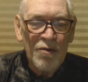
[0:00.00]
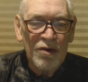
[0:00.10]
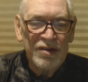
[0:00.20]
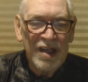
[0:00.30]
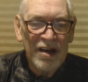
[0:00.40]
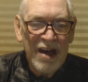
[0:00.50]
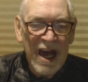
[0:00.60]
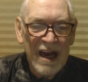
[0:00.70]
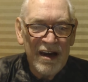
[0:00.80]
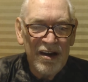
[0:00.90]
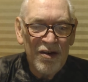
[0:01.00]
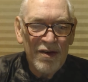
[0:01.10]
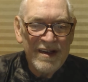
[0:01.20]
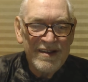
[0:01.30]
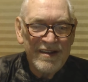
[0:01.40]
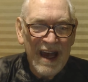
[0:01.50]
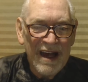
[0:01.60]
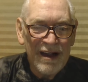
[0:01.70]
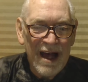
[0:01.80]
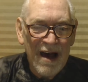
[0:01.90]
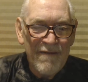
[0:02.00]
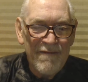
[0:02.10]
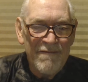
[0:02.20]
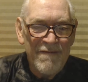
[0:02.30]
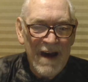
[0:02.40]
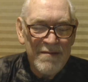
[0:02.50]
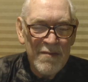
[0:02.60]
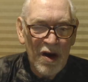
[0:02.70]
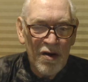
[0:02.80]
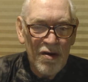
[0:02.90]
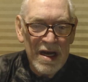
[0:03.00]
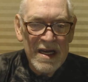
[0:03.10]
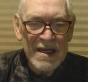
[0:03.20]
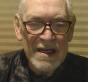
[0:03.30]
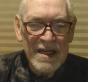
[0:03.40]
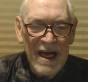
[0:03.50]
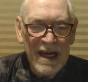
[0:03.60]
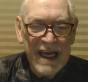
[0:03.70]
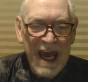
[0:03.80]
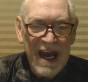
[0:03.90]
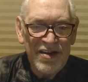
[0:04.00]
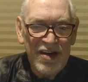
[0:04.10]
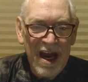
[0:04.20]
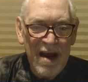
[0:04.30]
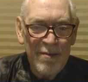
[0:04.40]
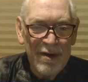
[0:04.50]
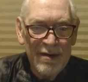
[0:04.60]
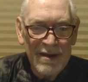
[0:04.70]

We'll tell you how to do a Zelle, a Venmo, a Cash App,